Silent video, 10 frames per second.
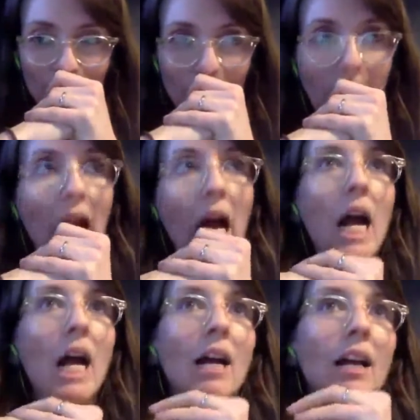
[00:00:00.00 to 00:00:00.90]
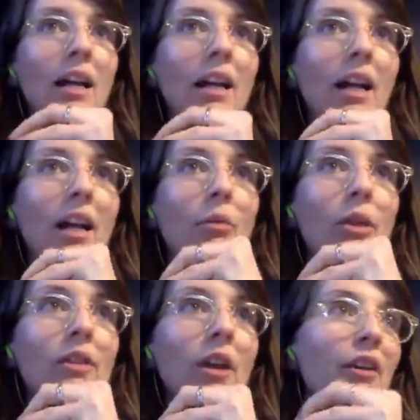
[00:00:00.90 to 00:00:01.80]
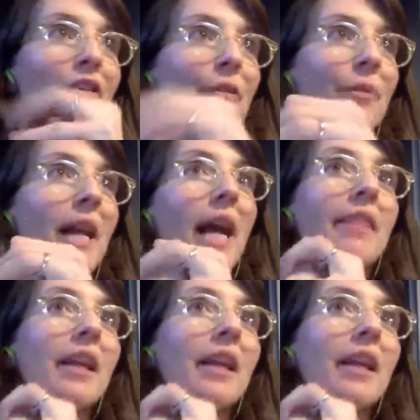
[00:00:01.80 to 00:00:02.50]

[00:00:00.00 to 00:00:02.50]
what's harder for me? I